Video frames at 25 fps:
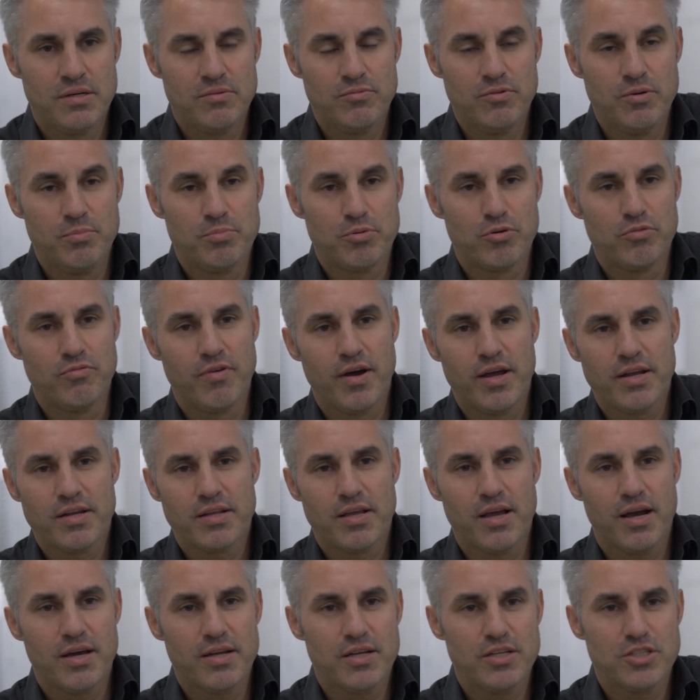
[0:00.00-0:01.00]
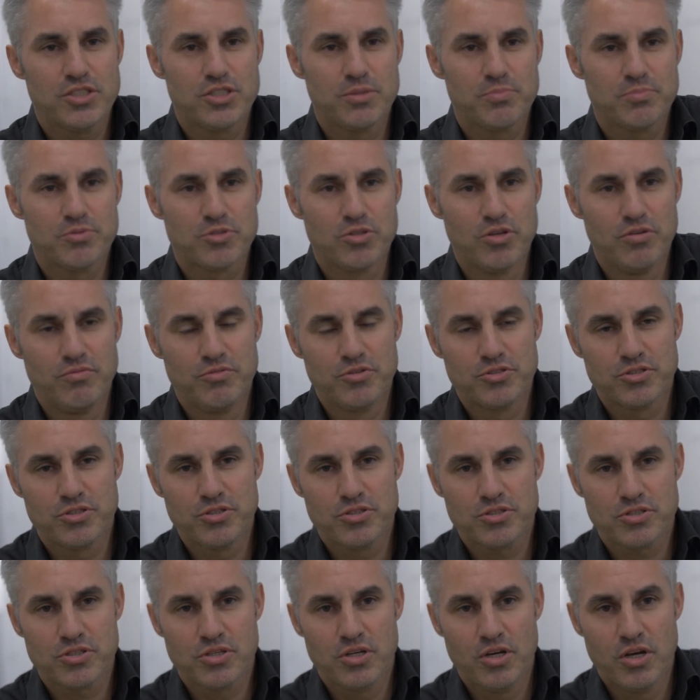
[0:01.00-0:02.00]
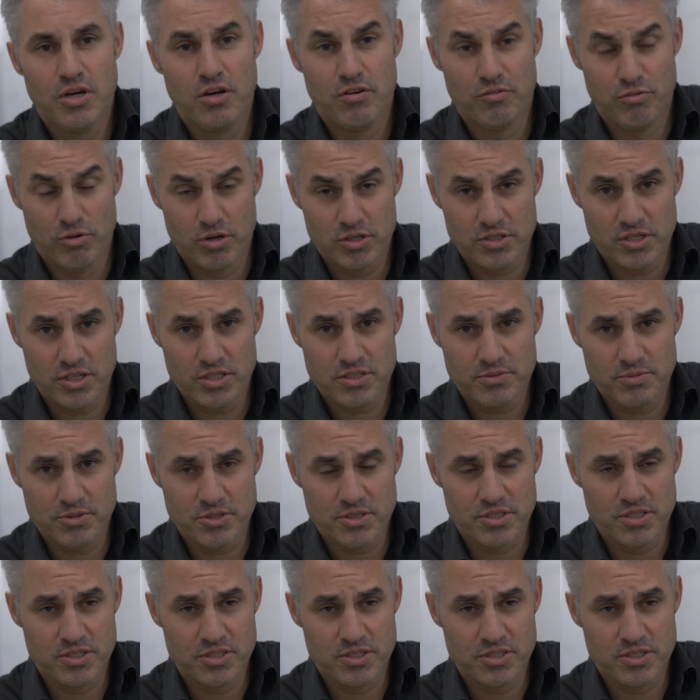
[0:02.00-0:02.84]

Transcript: we provide guardianship services for adults with